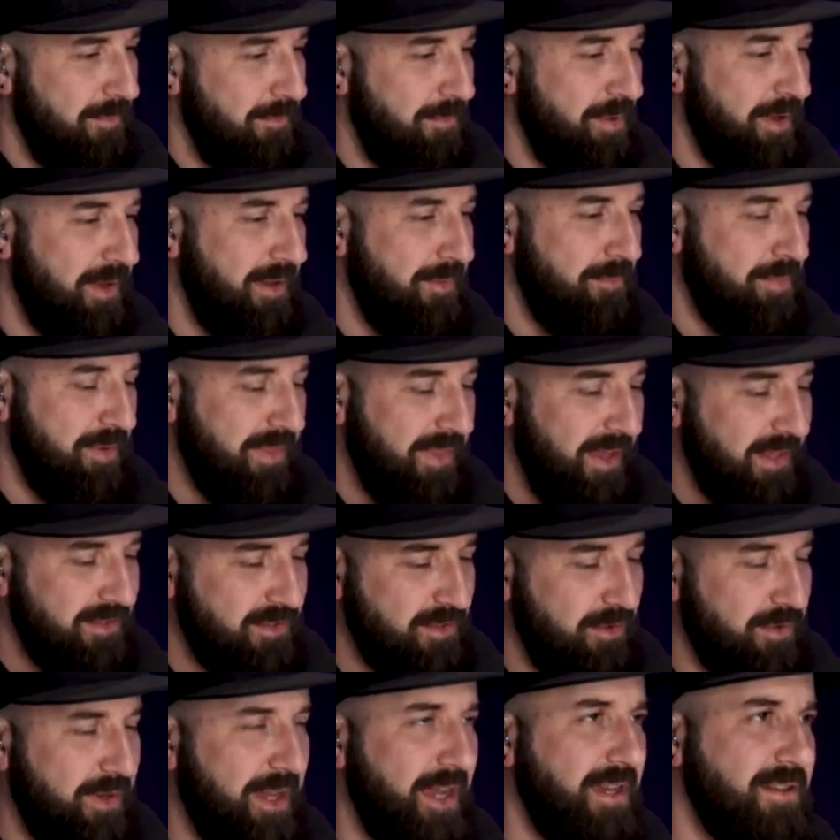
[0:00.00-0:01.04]
but but that's
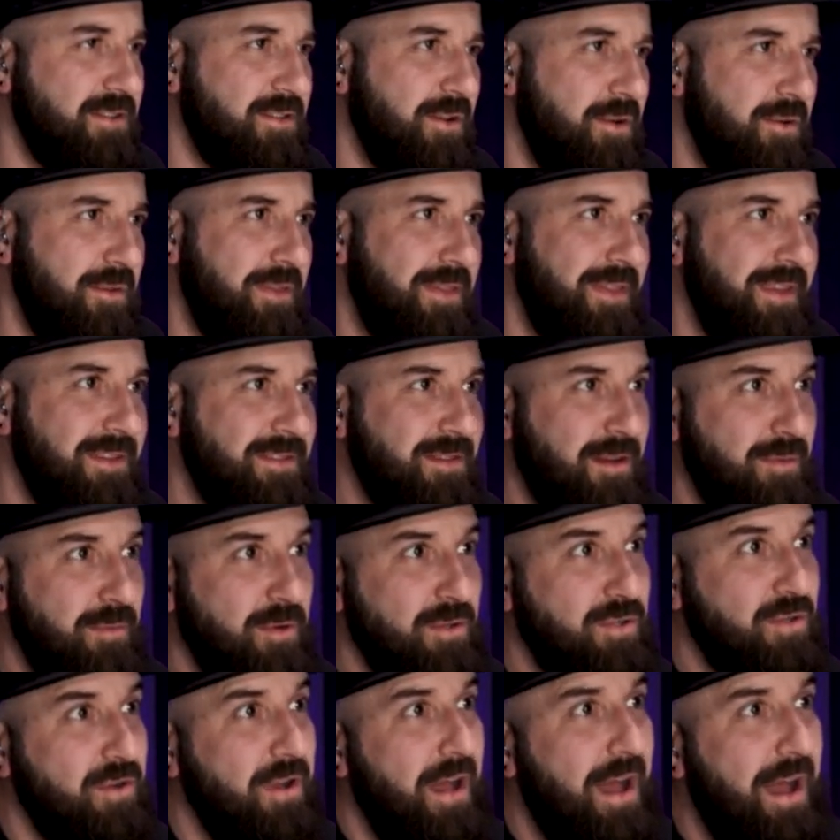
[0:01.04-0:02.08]
okay. So this
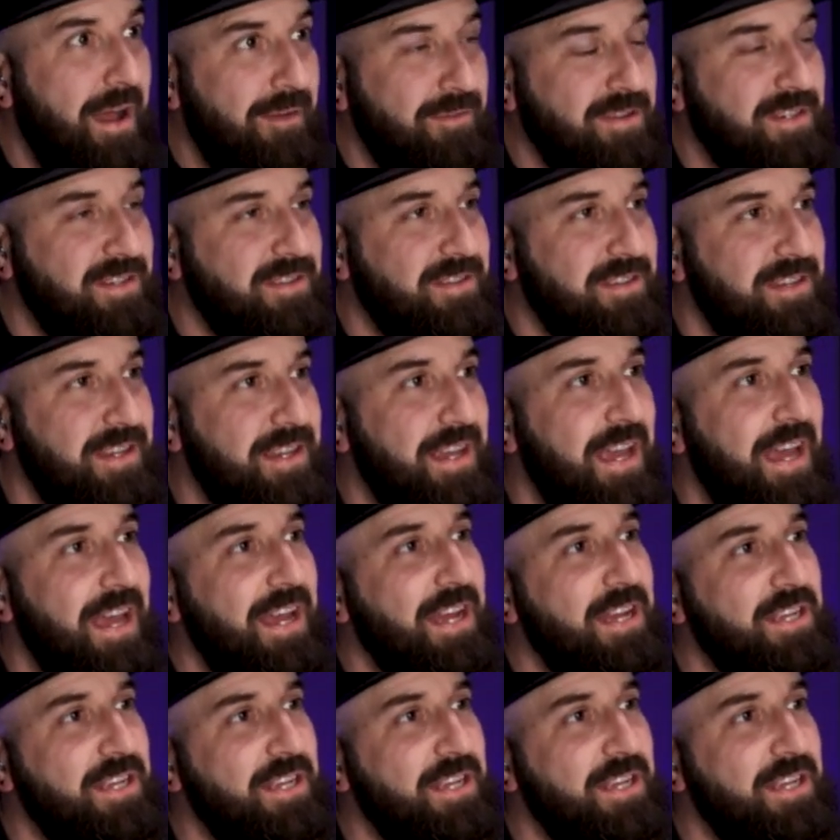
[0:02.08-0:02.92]
commercial obviously